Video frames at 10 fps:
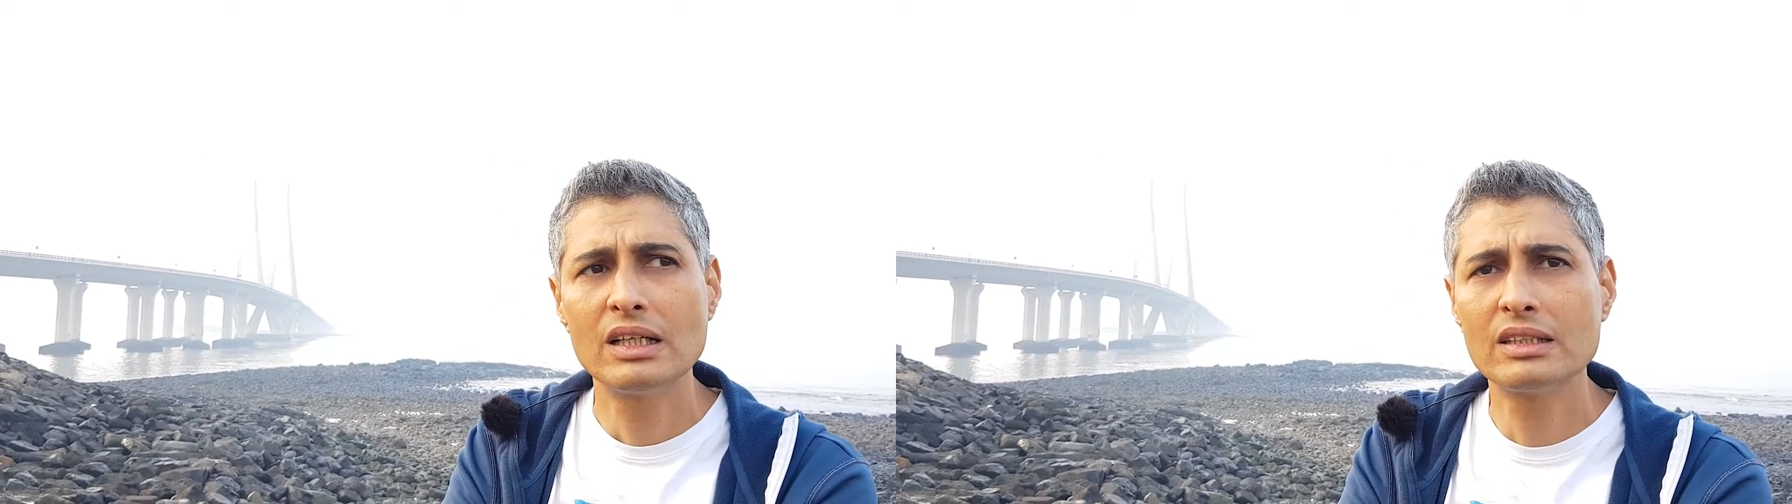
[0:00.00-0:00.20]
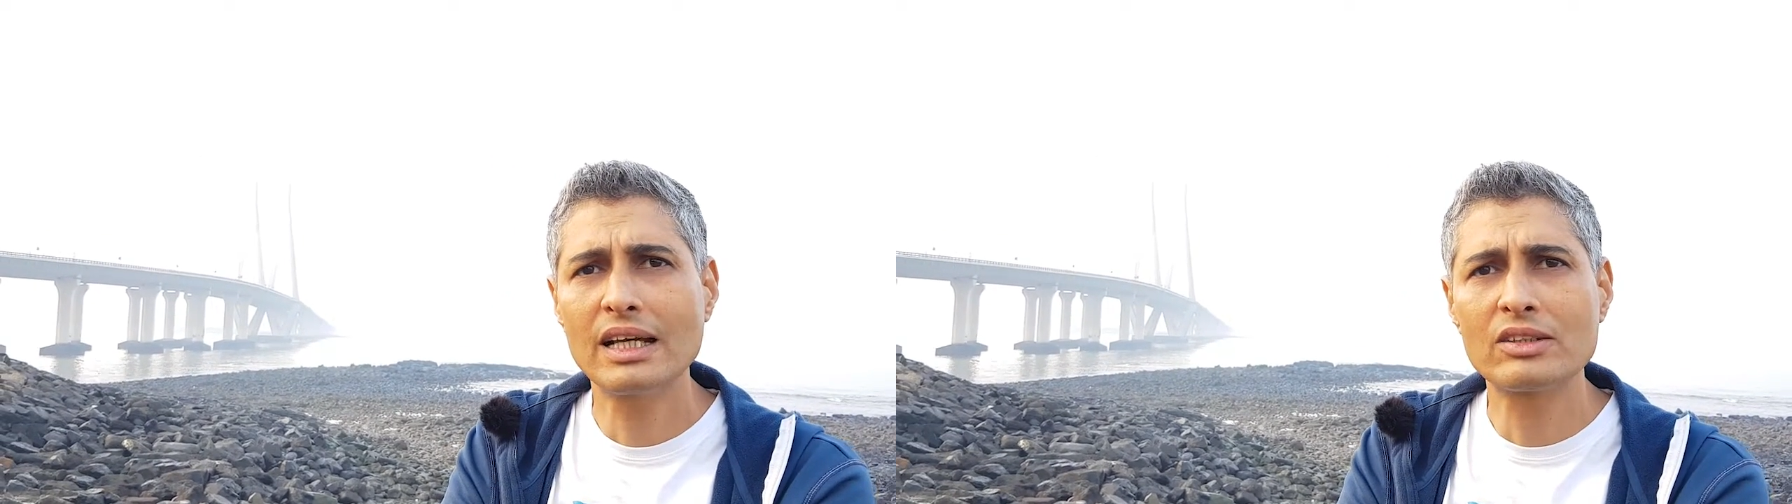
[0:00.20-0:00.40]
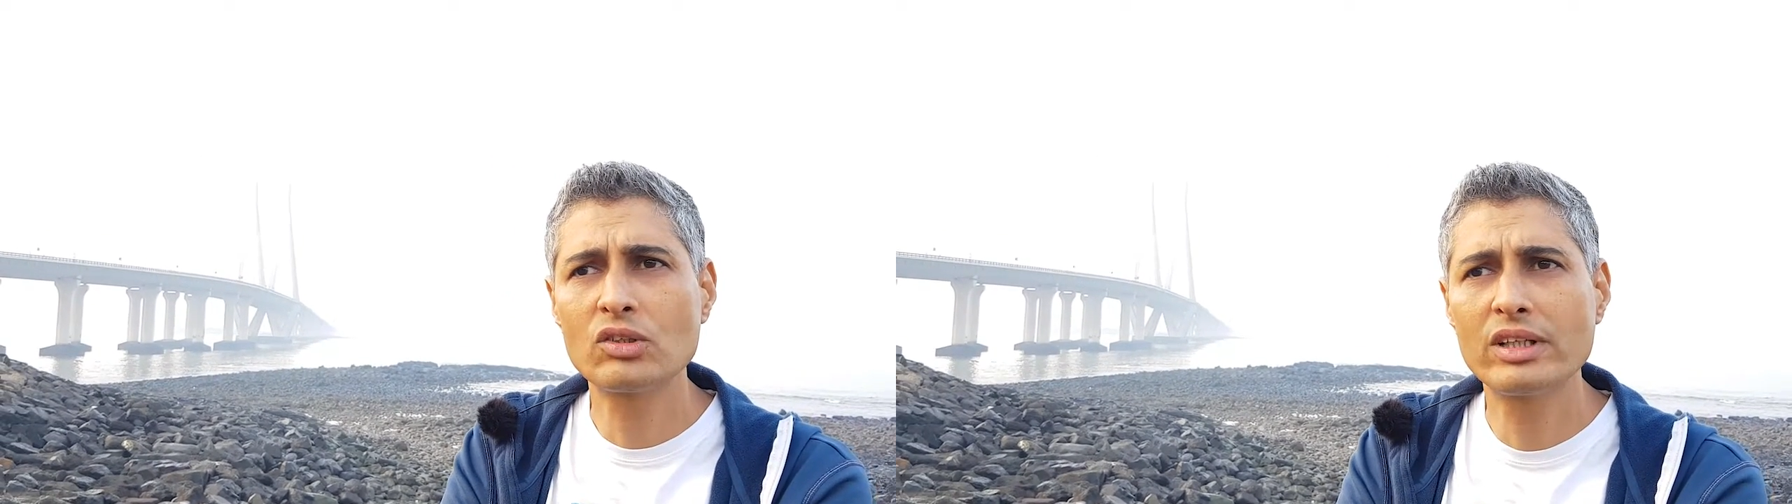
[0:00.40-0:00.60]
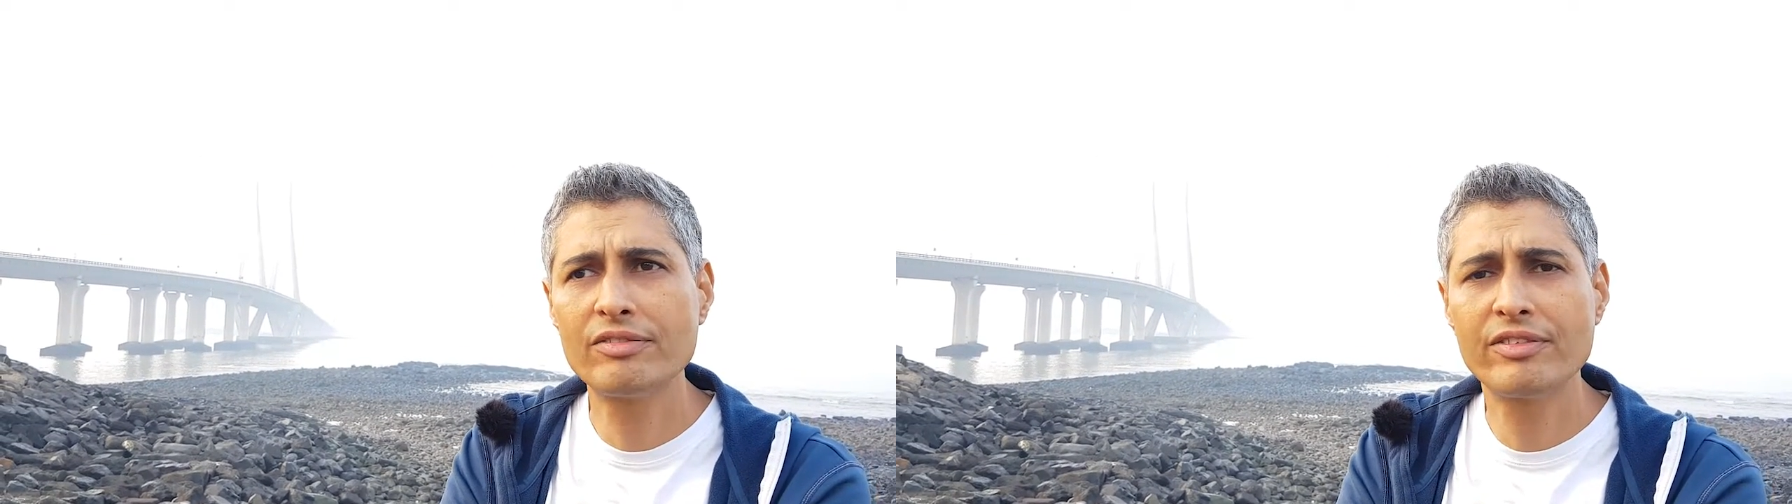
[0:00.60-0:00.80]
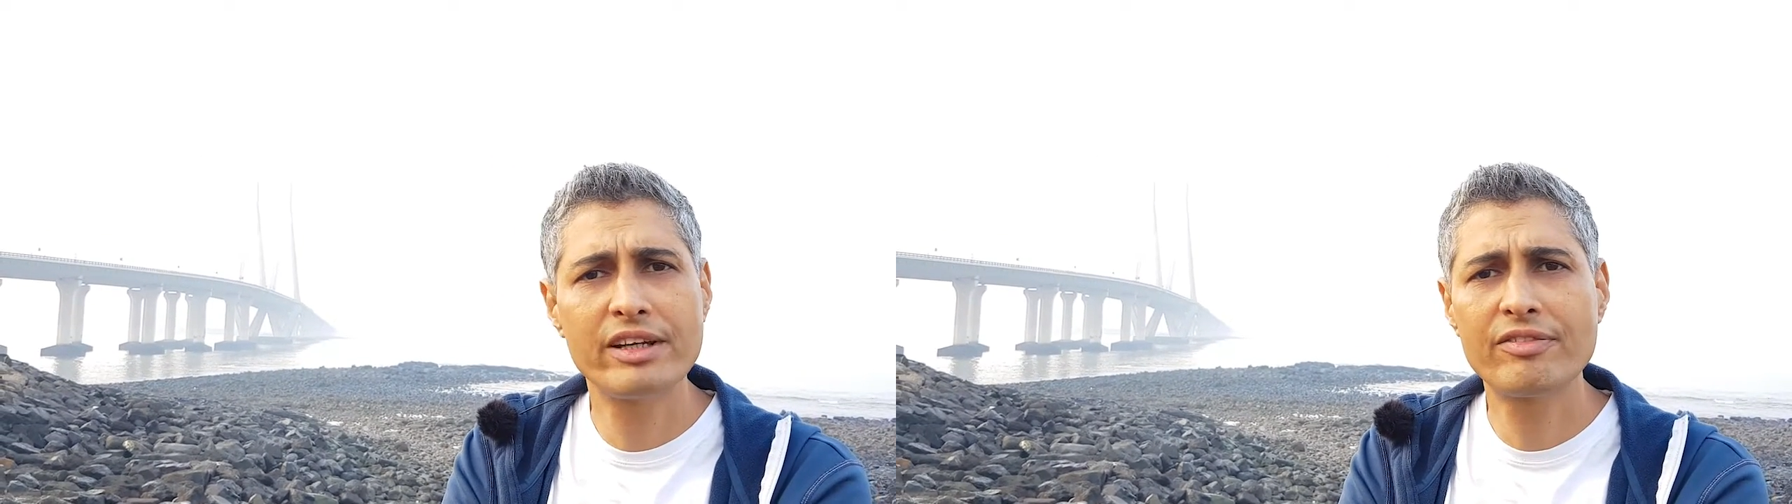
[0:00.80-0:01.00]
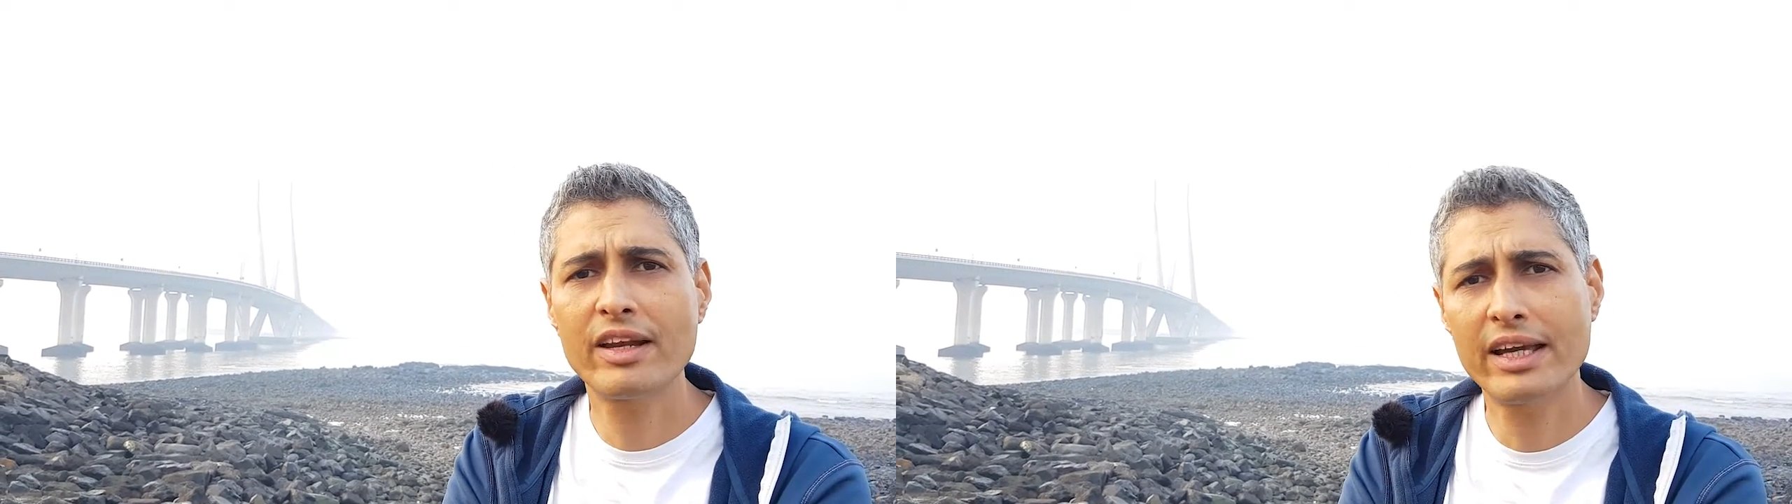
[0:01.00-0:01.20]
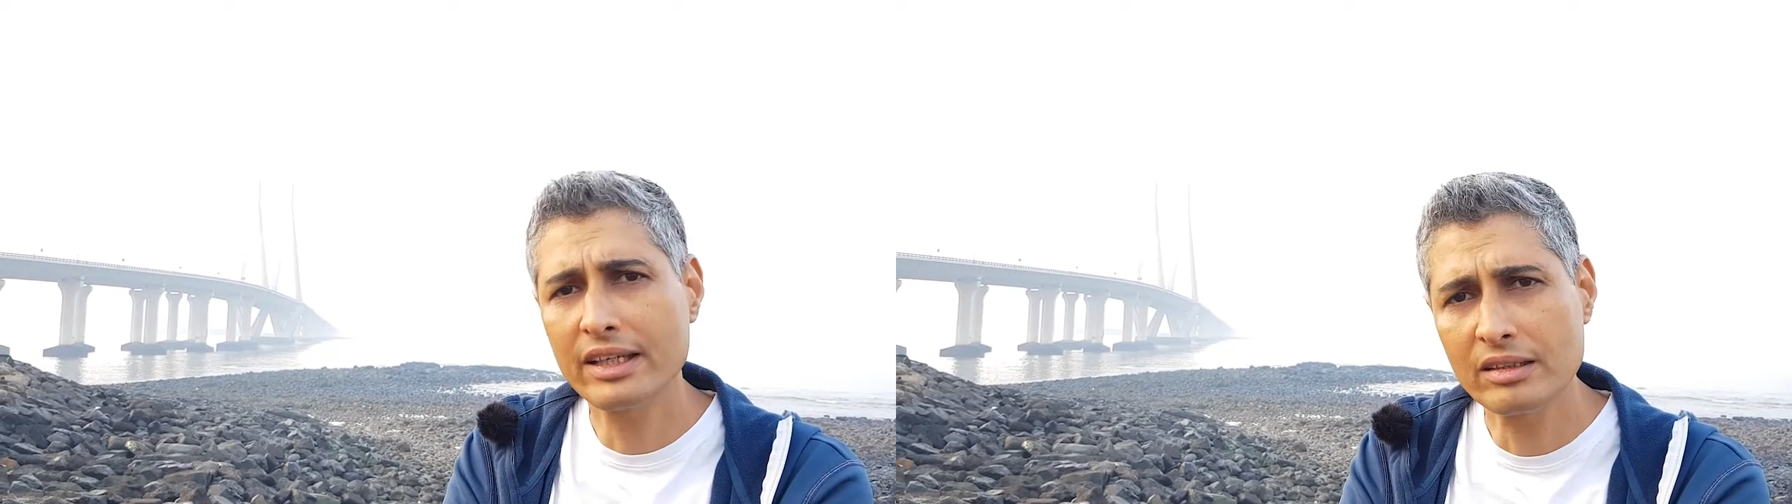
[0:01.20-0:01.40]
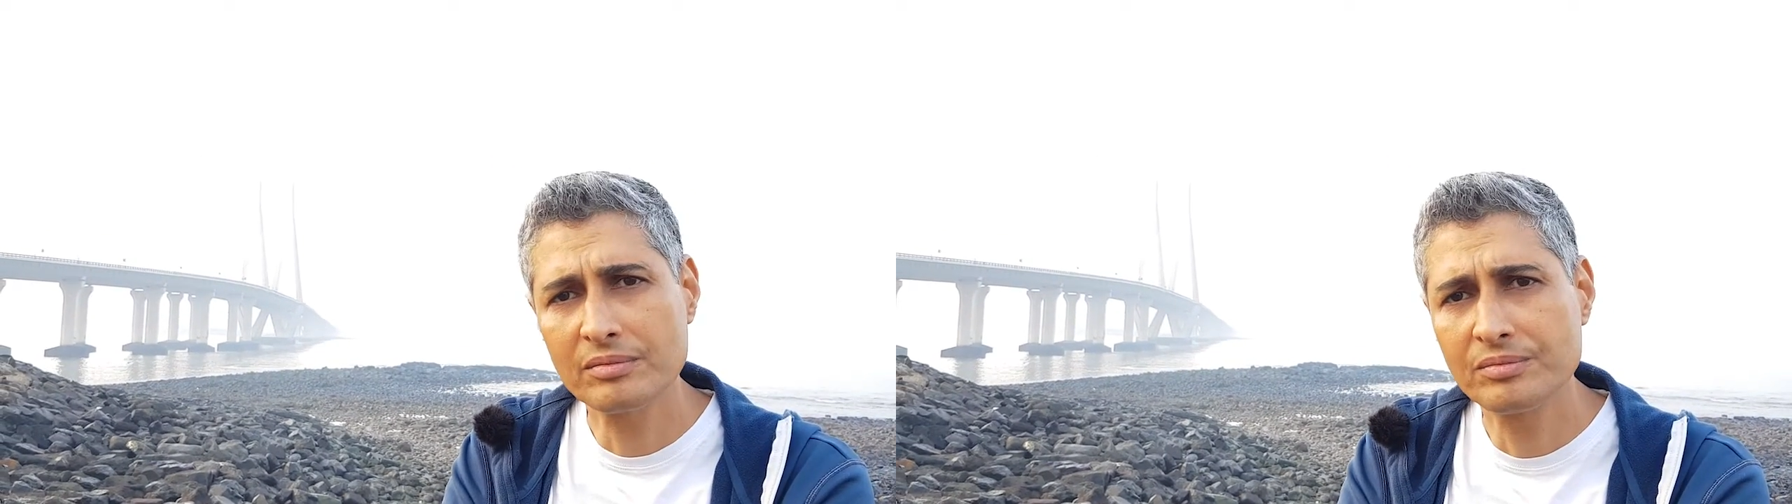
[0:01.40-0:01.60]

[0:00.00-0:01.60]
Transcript: actually free flying.